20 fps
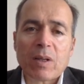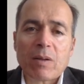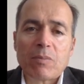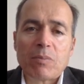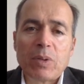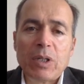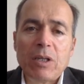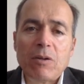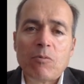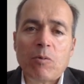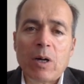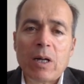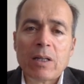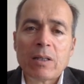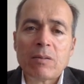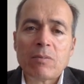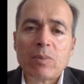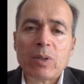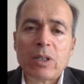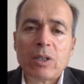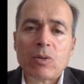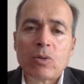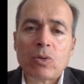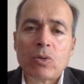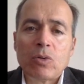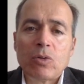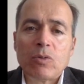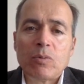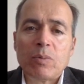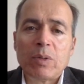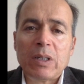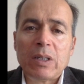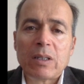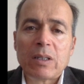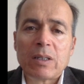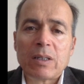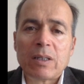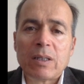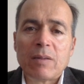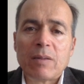B1, B2,
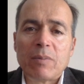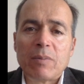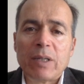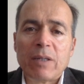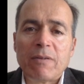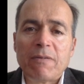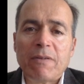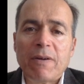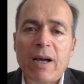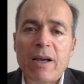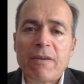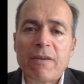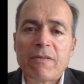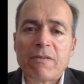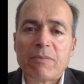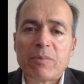B3, B5,